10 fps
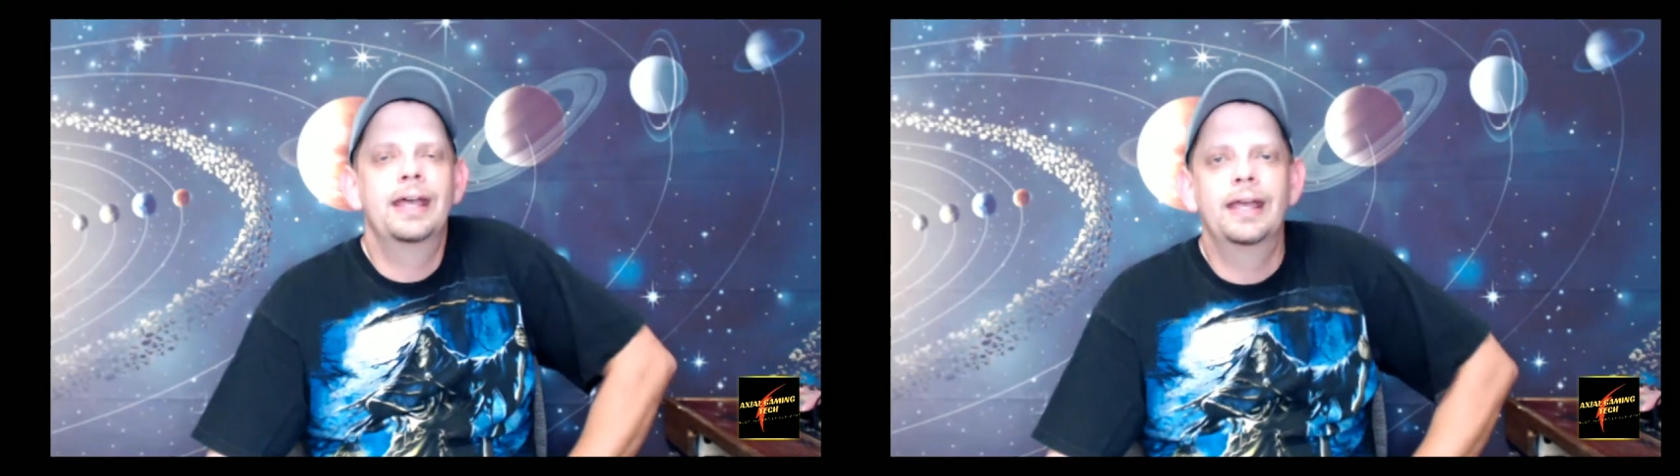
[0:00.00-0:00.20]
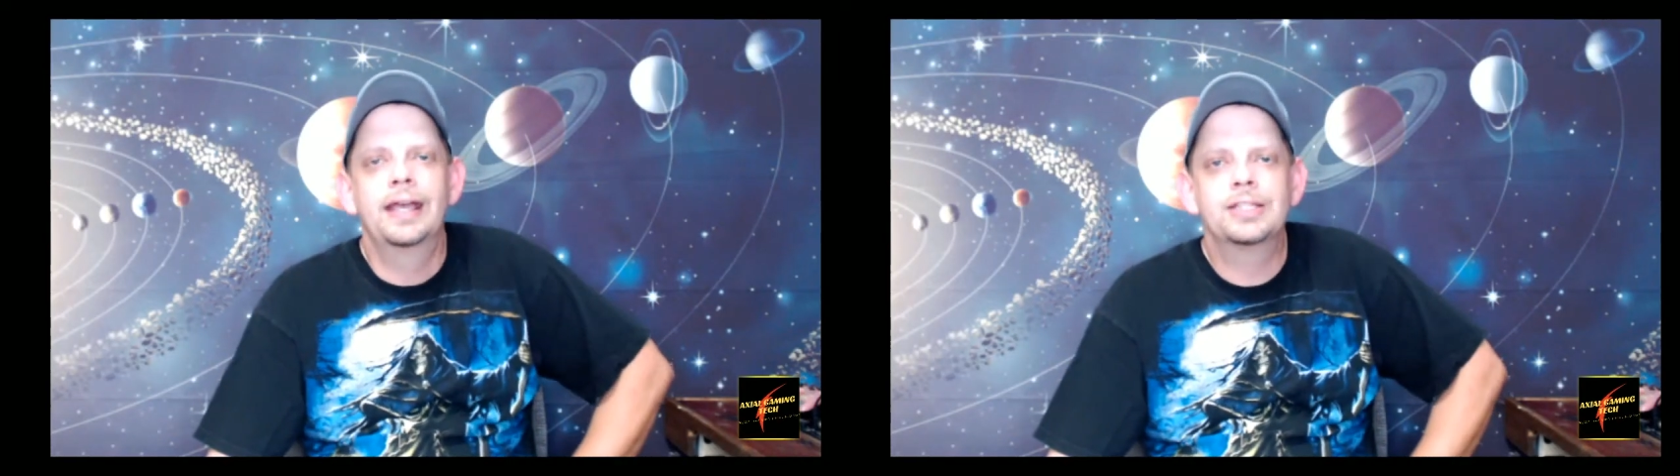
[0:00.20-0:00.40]

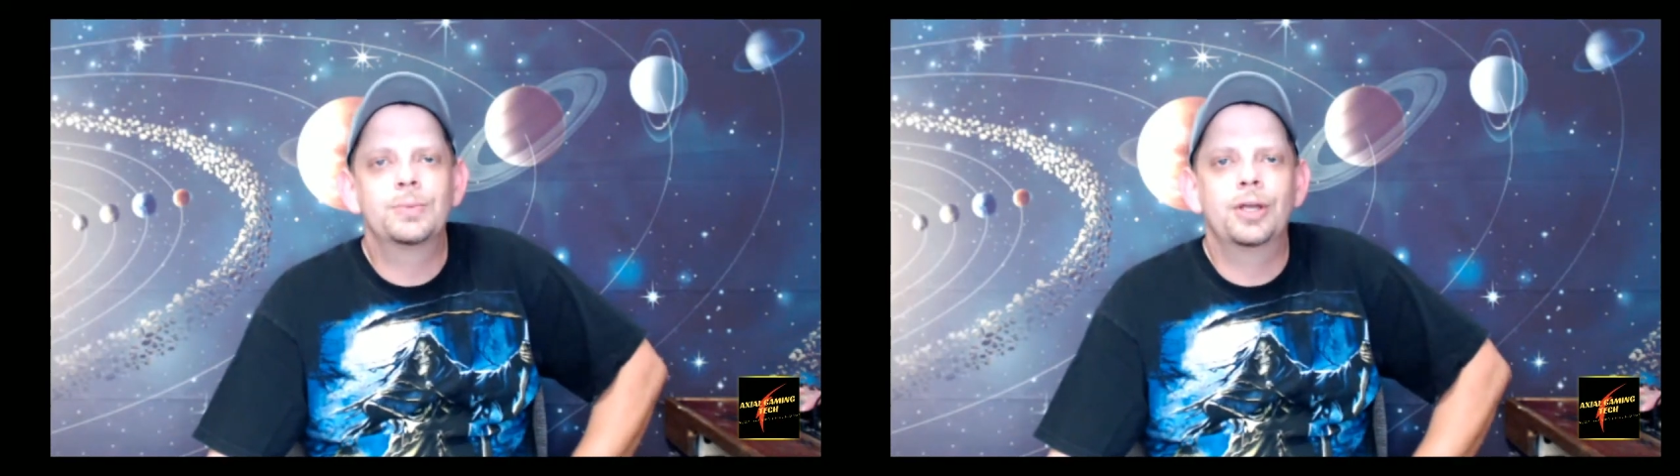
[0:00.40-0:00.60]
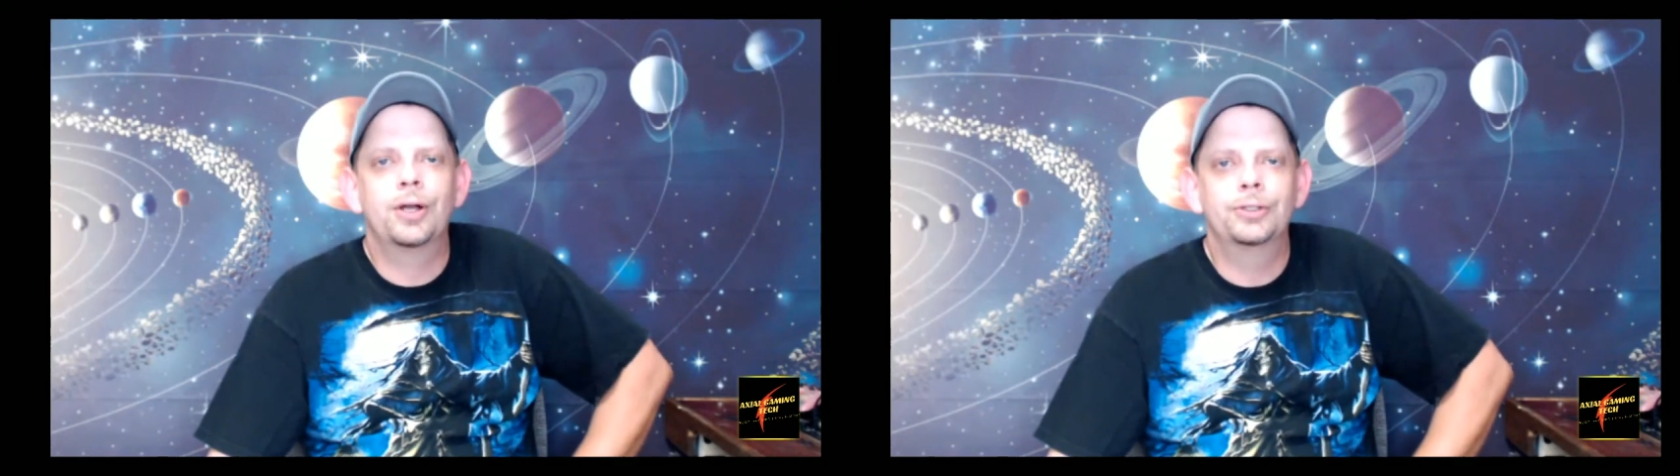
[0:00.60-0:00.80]
As
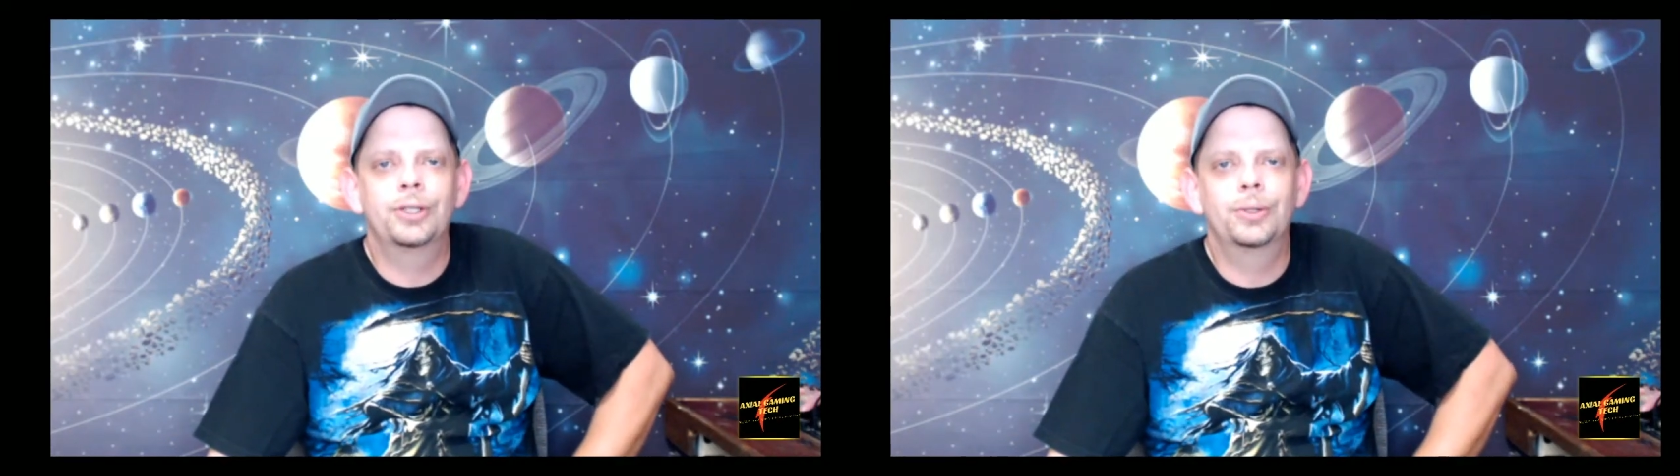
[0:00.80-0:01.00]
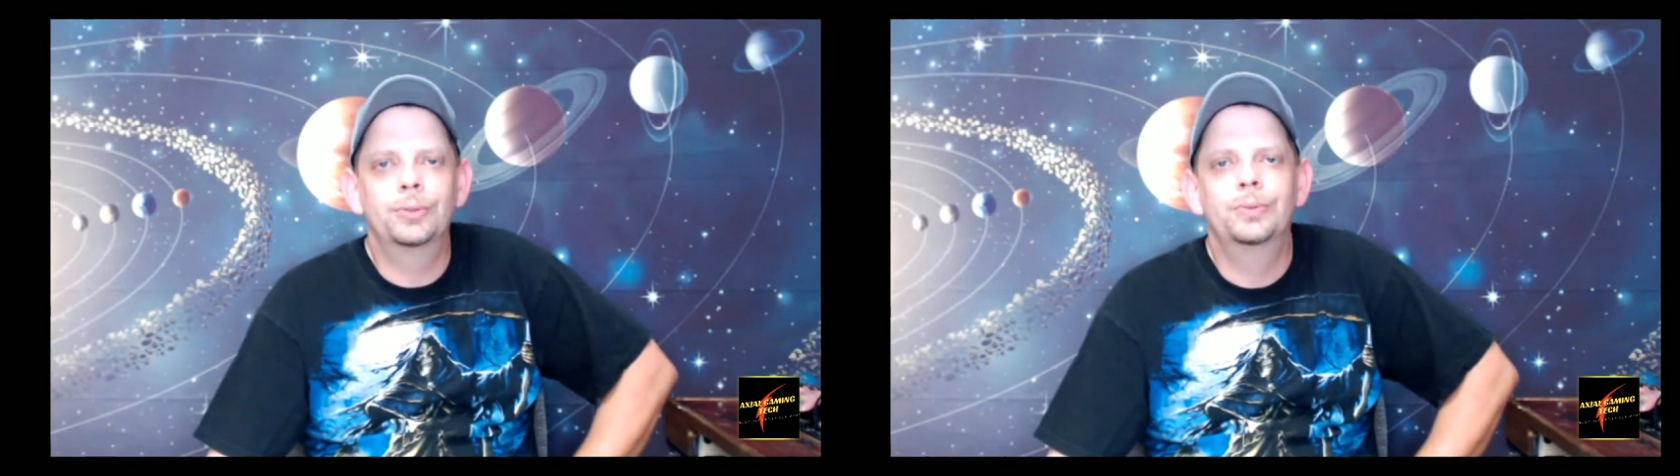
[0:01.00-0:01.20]
we all
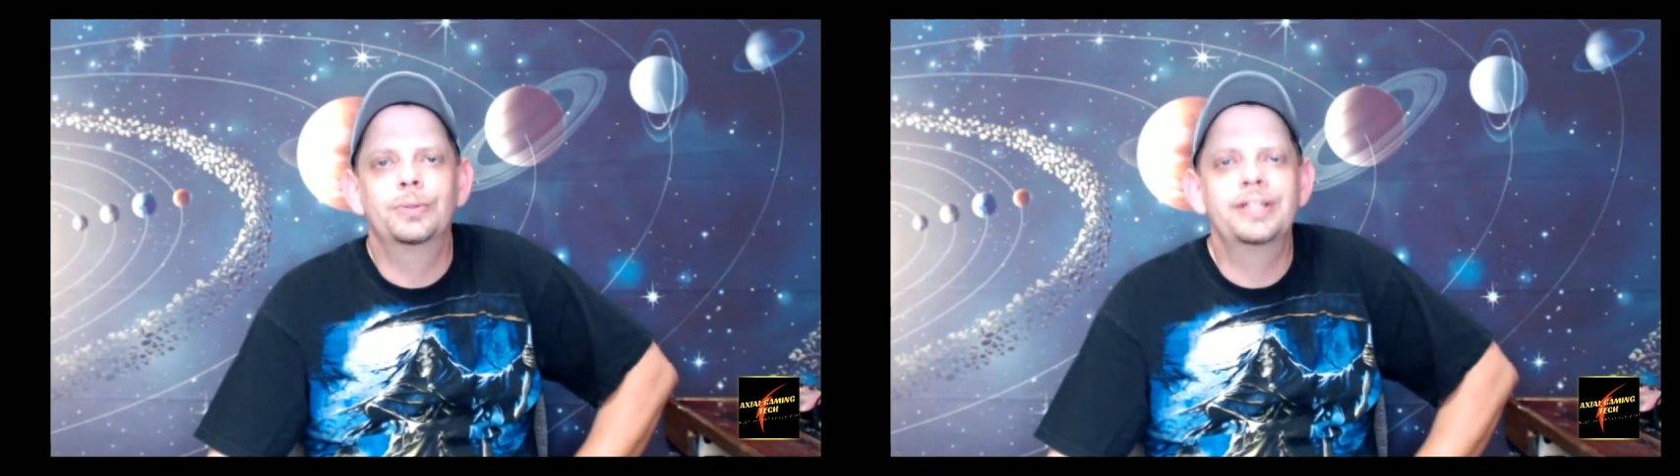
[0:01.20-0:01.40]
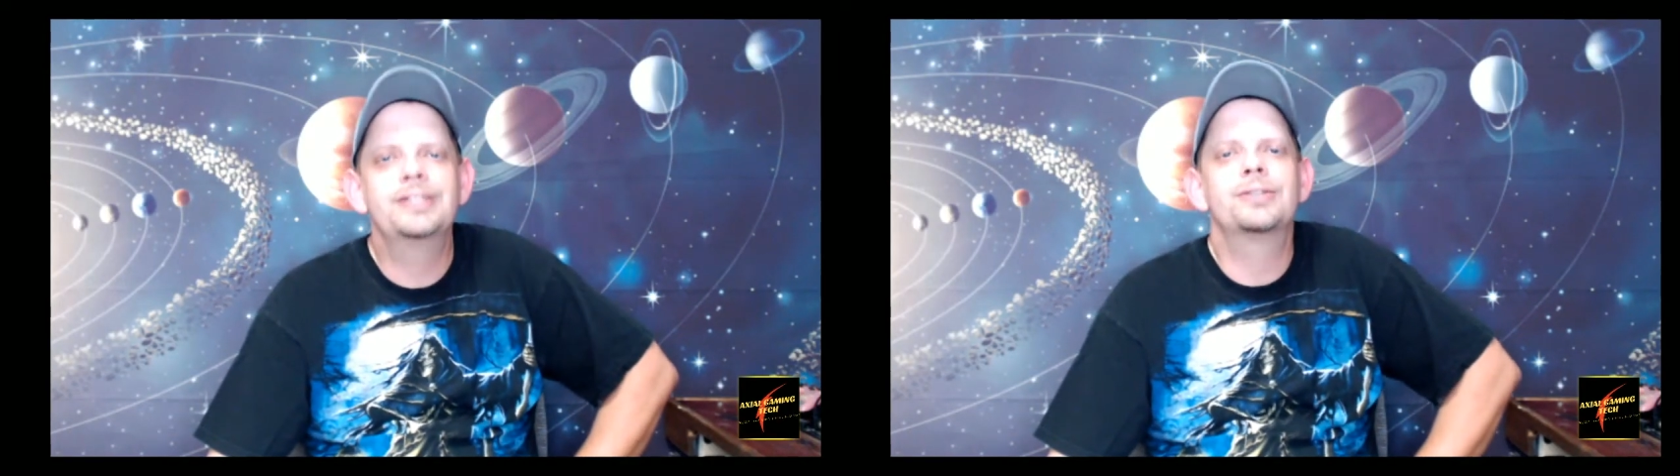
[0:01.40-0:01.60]
know,
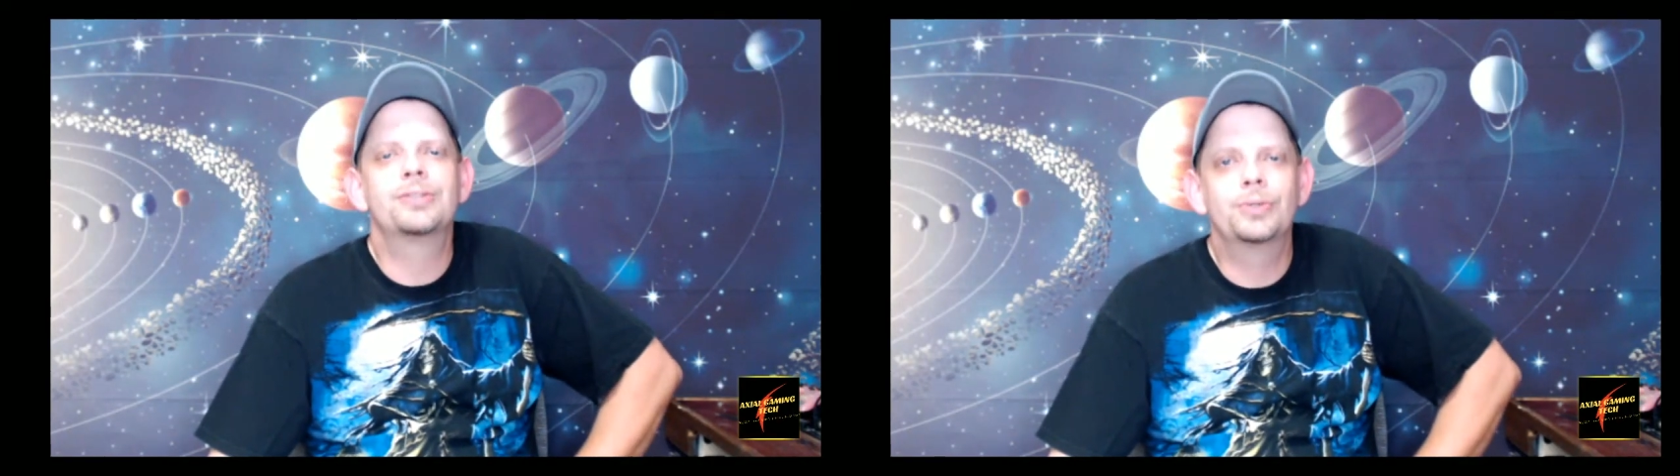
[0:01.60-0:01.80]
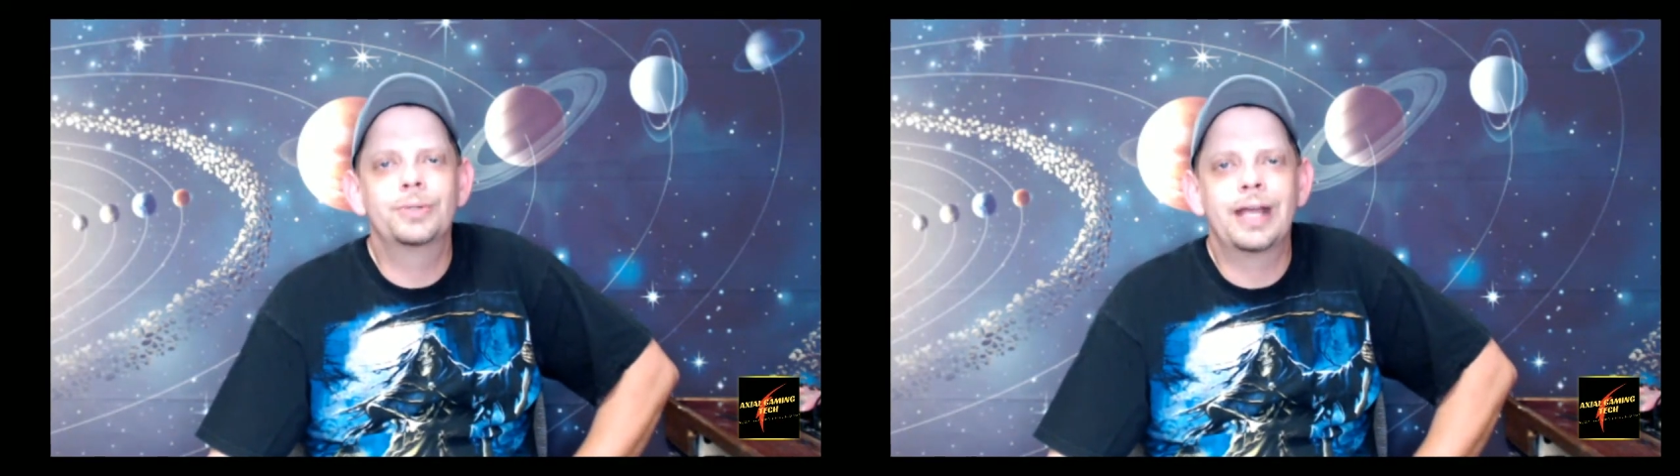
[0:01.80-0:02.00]
Lisa
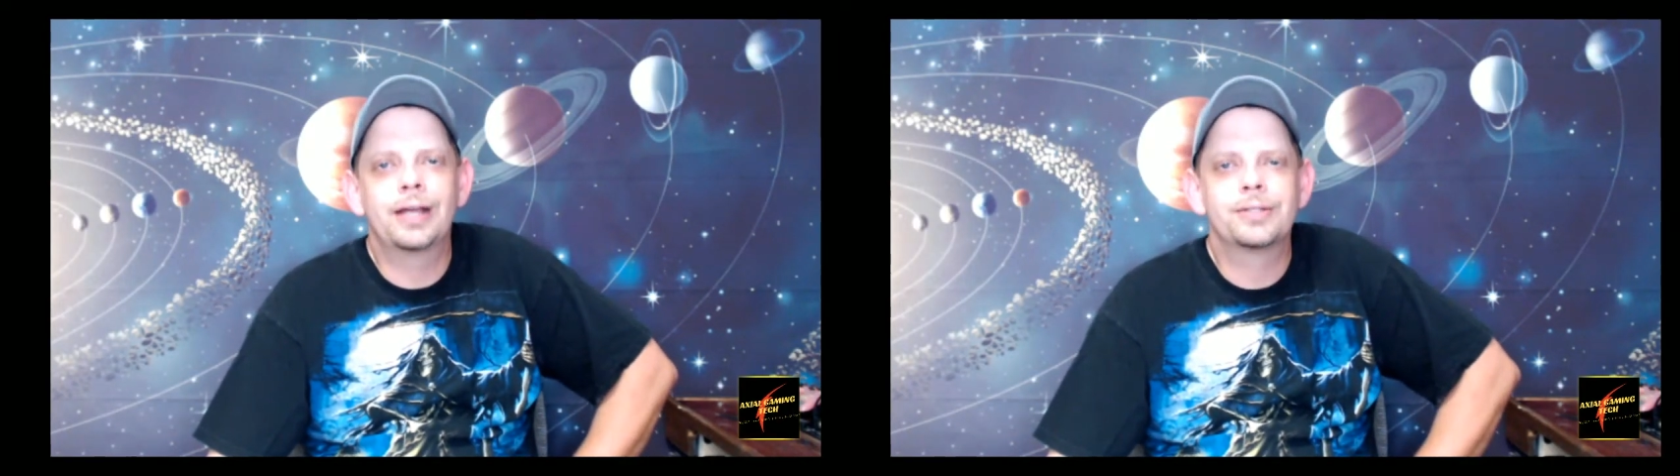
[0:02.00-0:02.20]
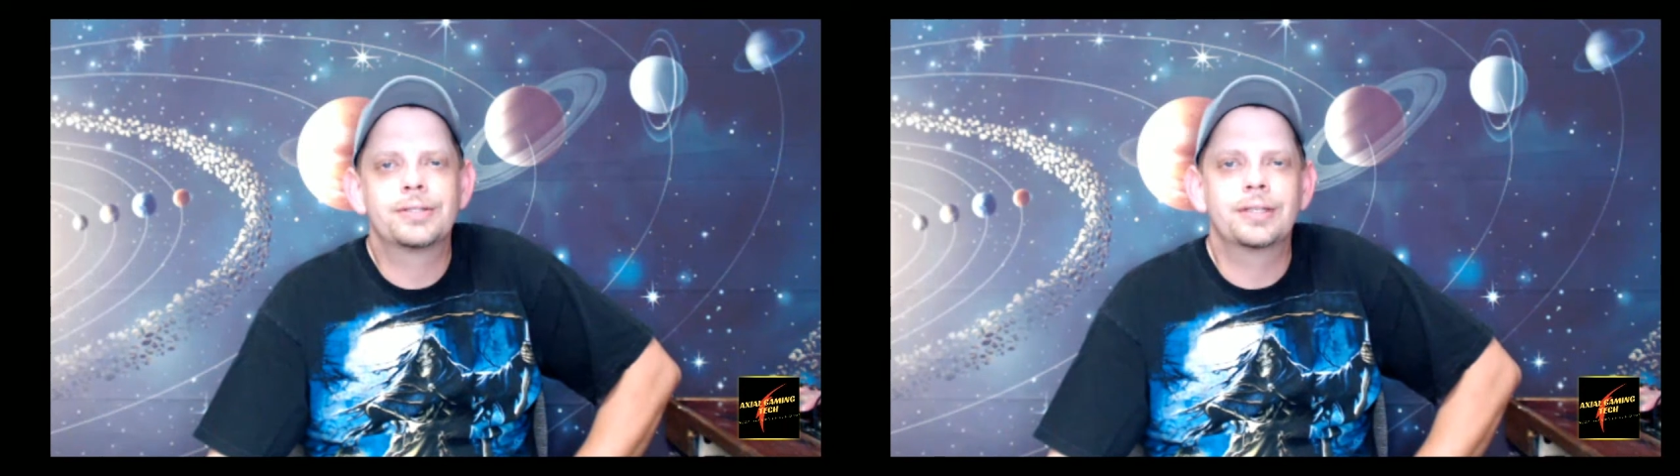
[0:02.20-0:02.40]
Su
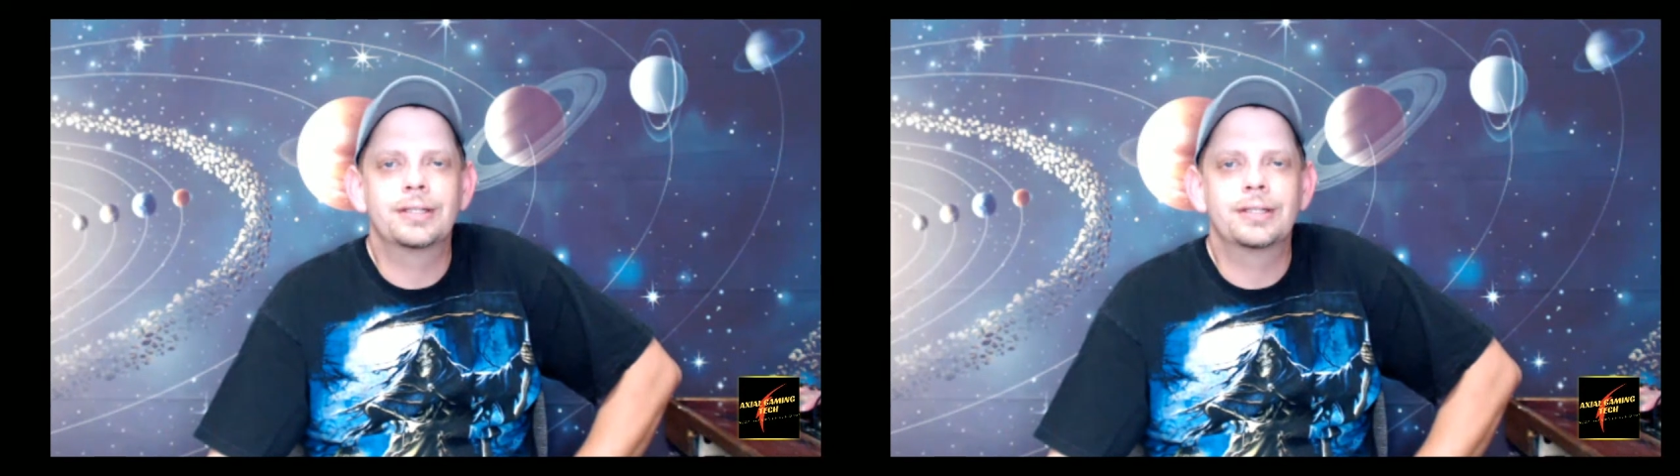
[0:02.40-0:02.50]
announced